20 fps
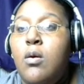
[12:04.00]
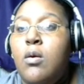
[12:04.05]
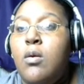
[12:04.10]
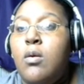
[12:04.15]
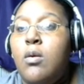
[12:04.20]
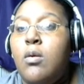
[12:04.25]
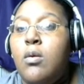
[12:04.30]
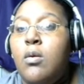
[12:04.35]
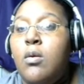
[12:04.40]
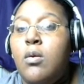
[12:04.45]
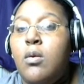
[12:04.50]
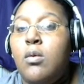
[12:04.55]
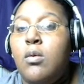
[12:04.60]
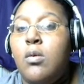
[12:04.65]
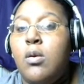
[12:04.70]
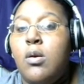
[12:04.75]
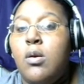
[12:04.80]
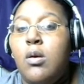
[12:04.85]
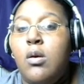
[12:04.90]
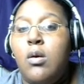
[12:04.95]

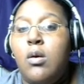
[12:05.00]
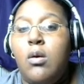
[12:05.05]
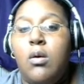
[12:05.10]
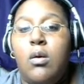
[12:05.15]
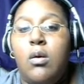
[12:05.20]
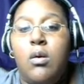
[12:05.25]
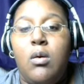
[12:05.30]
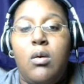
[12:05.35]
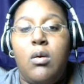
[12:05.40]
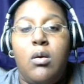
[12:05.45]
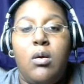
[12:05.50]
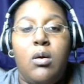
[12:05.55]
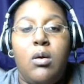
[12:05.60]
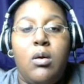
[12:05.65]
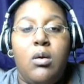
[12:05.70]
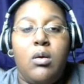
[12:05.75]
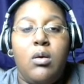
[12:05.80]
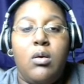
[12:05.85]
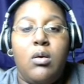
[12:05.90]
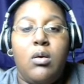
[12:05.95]

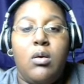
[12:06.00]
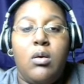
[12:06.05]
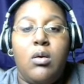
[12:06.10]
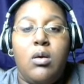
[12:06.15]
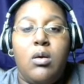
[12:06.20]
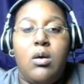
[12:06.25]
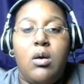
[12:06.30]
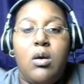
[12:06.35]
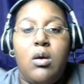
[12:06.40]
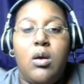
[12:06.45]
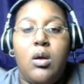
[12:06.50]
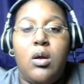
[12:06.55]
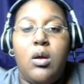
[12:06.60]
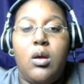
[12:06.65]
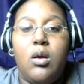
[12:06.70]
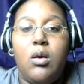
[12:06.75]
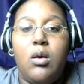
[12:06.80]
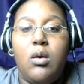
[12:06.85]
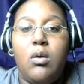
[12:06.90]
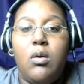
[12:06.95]

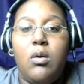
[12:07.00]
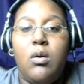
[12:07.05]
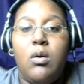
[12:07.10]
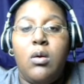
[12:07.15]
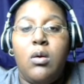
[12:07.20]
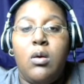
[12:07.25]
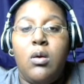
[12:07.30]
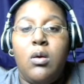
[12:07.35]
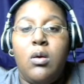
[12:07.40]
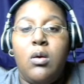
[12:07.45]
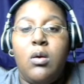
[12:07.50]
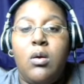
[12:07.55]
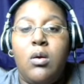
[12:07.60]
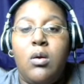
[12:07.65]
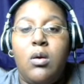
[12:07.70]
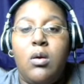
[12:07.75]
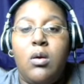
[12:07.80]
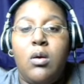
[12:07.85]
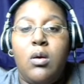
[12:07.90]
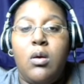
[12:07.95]

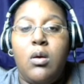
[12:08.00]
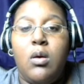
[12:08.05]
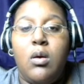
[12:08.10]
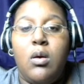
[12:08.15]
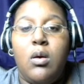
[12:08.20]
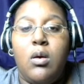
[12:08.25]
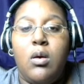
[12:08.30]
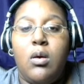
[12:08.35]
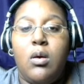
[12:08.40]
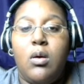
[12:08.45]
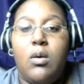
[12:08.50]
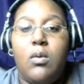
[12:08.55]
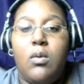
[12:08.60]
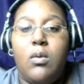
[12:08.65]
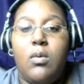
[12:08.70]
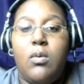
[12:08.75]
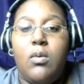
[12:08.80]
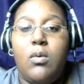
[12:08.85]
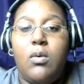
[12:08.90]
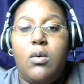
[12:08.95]

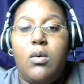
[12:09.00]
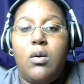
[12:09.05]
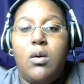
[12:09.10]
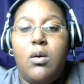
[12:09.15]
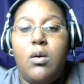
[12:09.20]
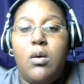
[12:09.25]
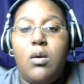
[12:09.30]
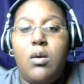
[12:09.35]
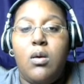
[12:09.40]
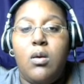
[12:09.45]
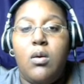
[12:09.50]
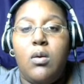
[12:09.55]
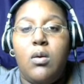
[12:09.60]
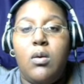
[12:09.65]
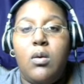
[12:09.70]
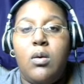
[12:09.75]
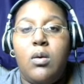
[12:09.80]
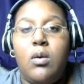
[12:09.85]
[no speech]